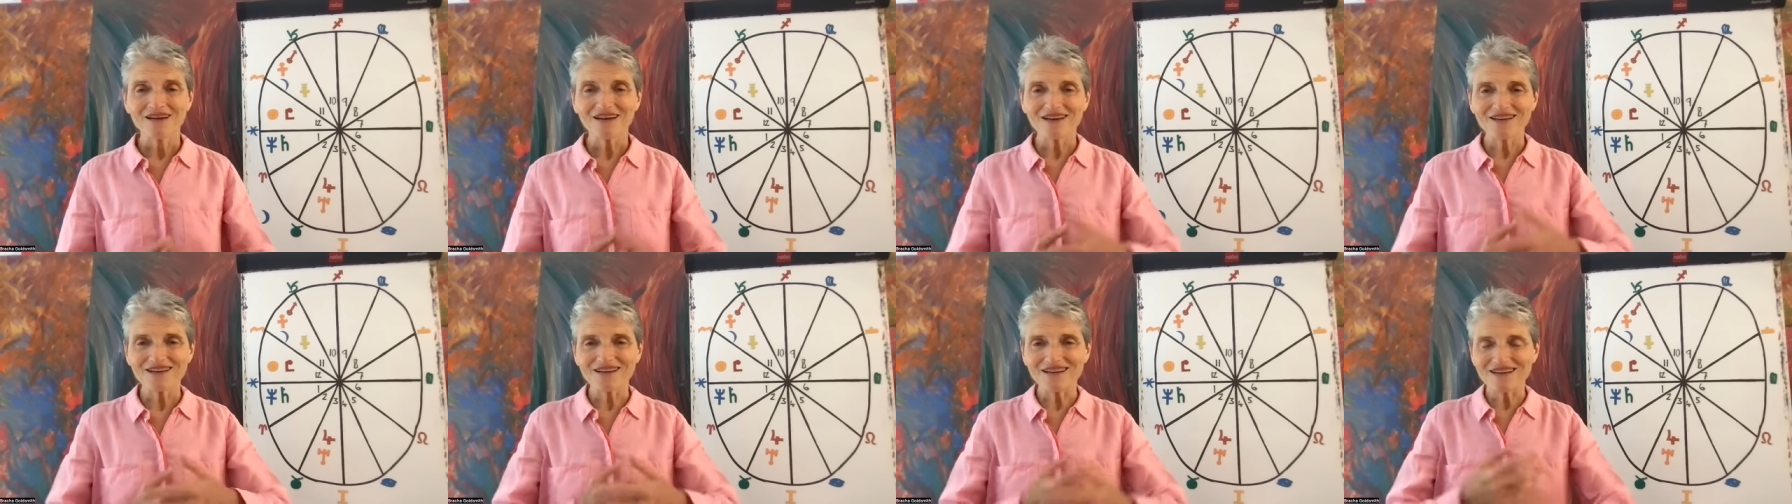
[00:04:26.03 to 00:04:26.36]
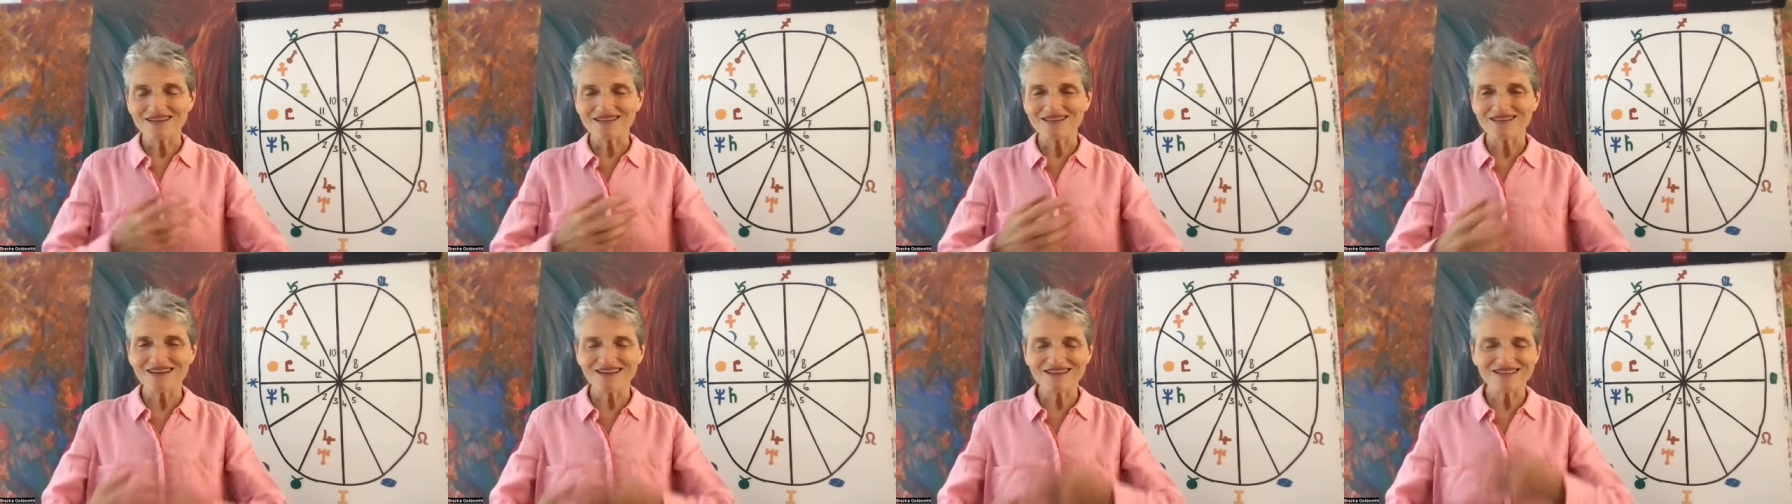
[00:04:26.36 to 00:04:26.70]
It,
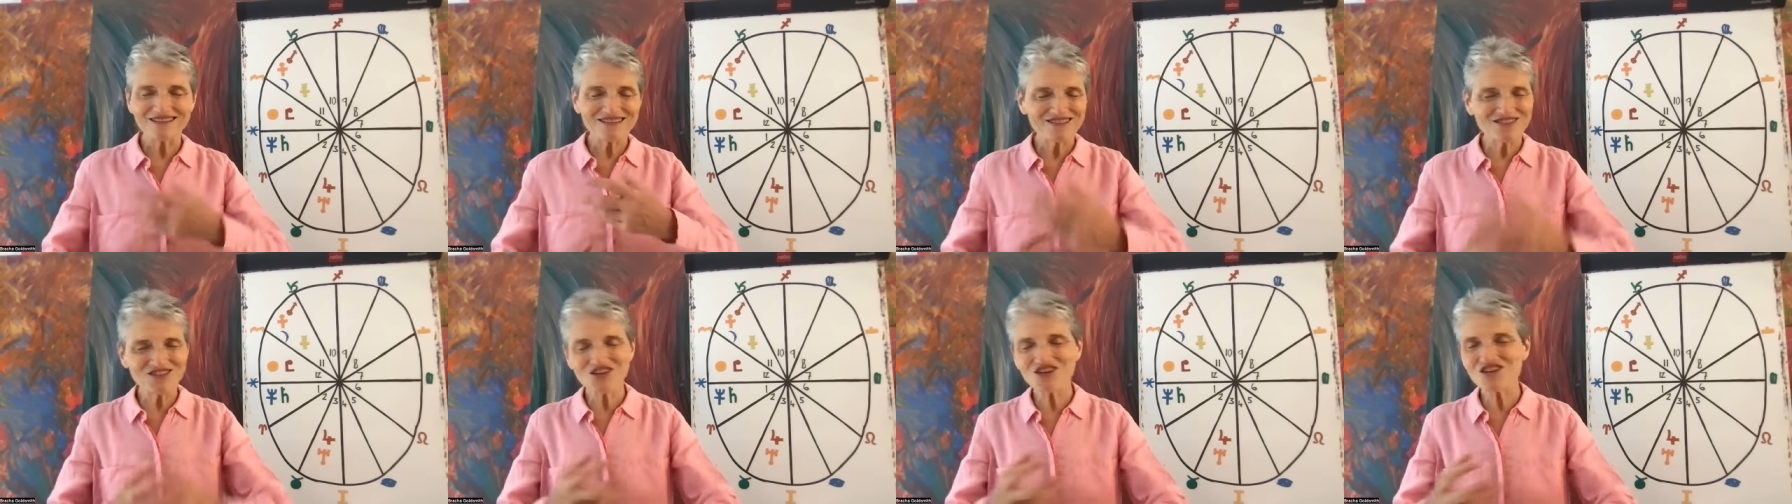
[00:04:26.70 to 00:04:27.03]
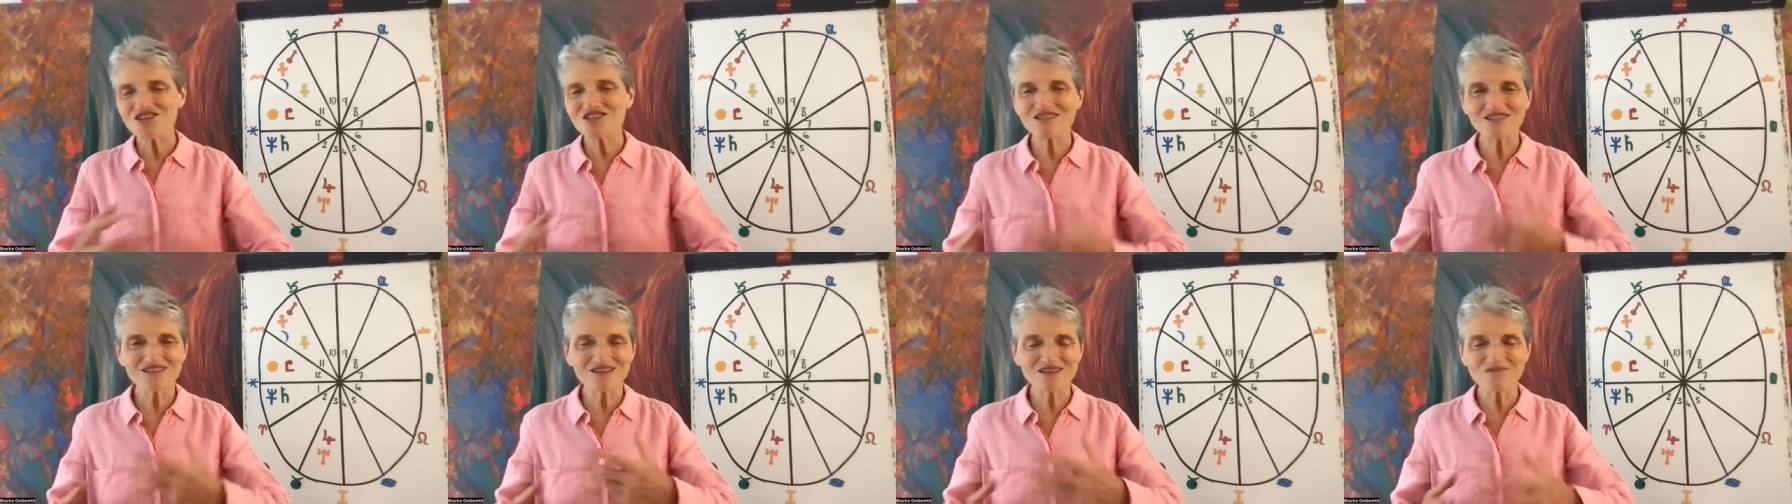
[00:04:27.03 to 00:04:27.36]
it, it
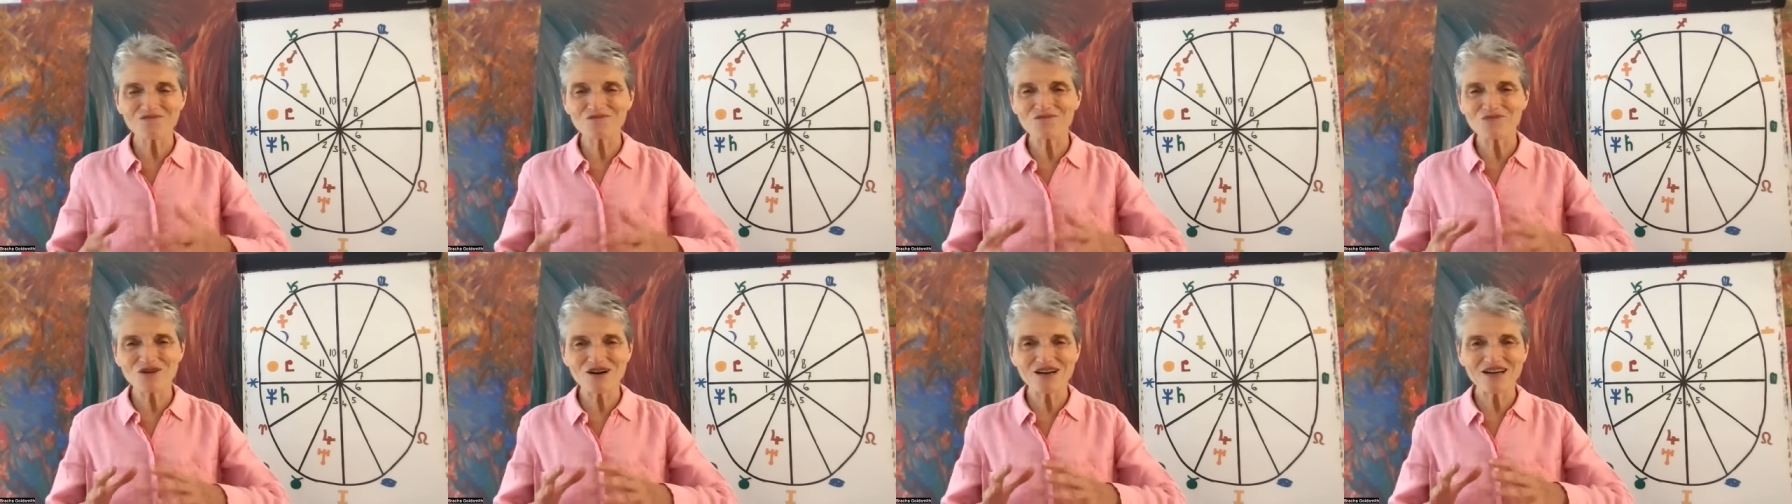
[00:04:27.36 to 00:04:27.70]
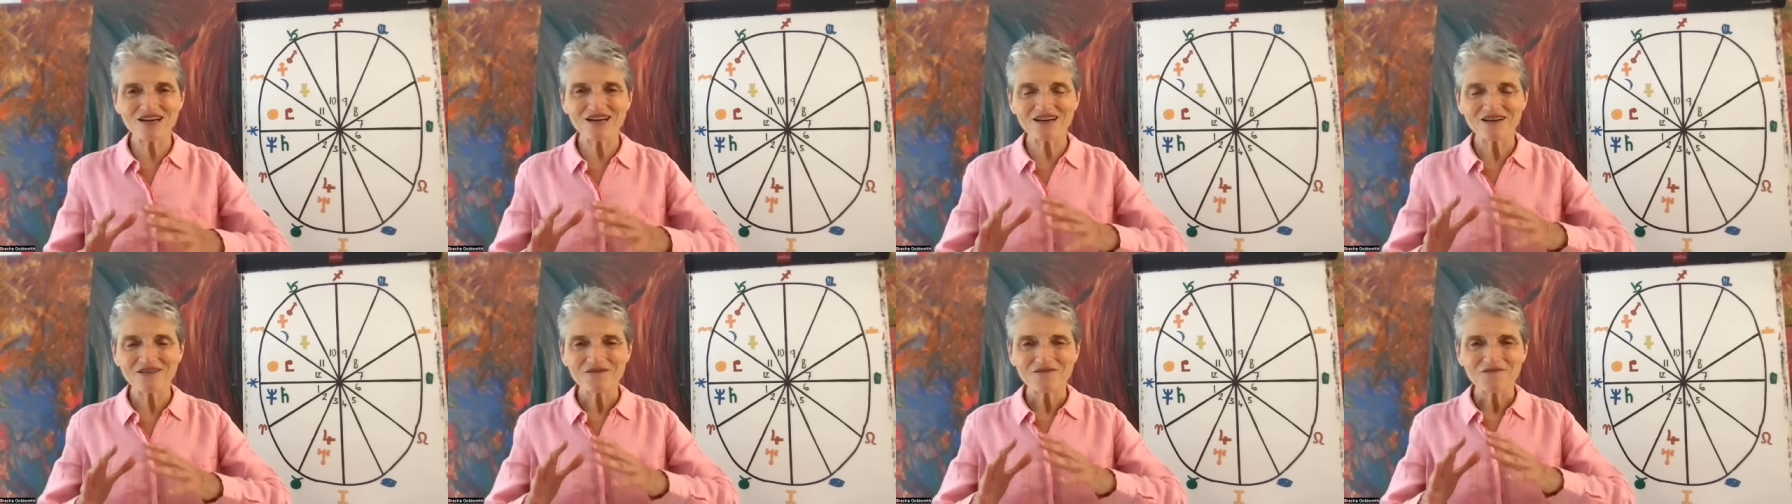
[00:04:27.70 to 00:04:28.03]
just can
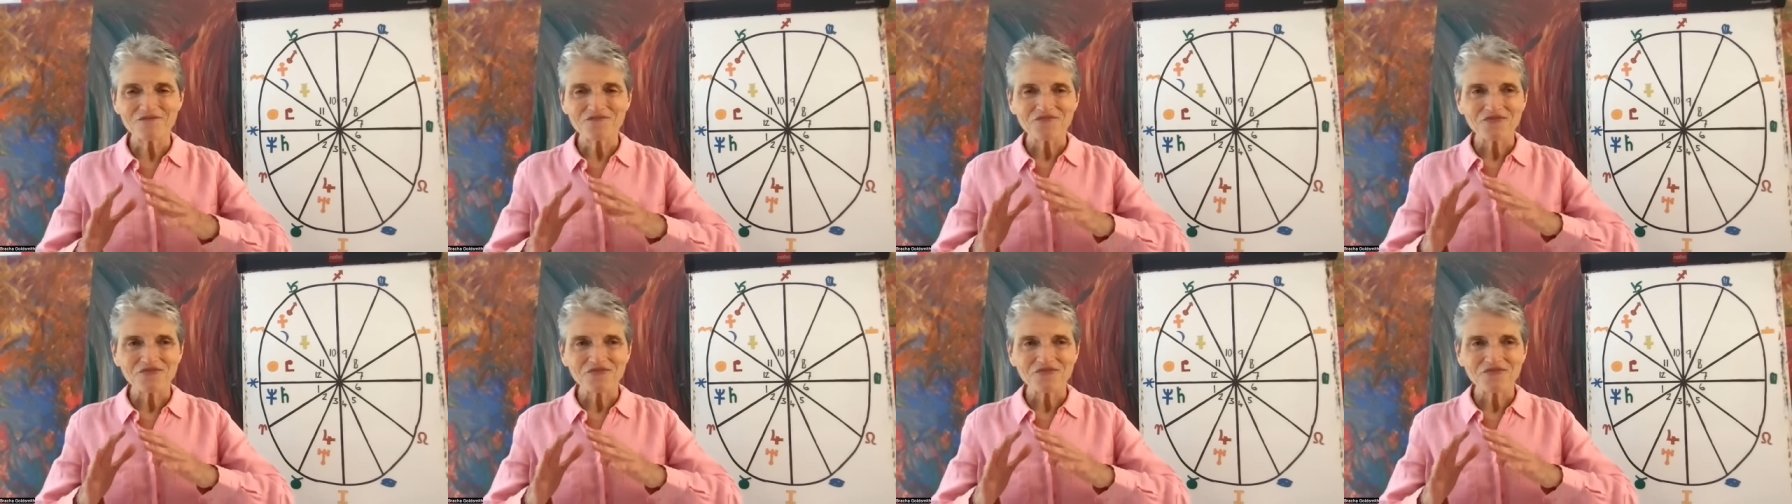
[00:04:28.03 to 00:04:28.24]
bring